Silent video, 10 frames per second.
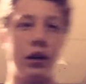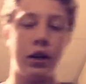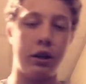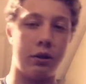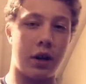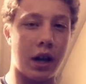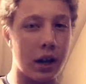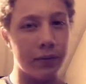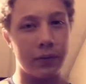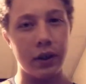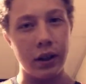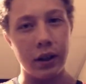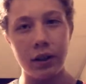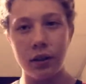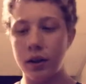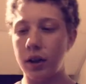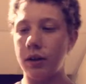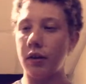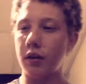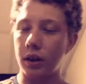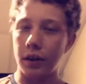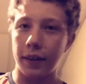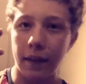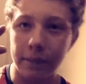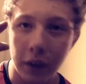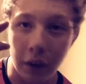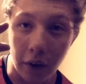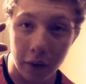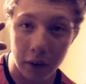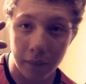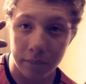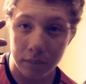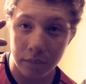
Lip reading: They're kind of like, they're like that far, okay?